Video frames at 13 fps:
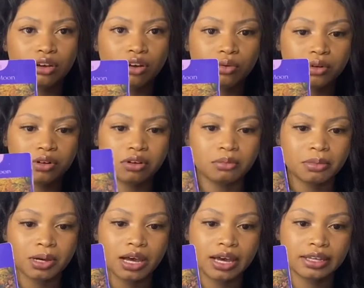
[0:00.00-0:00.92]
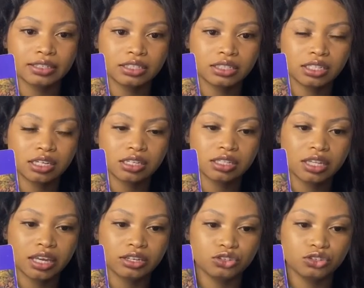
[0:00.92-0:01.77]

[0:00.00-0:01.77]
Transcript: going on behind the scenes that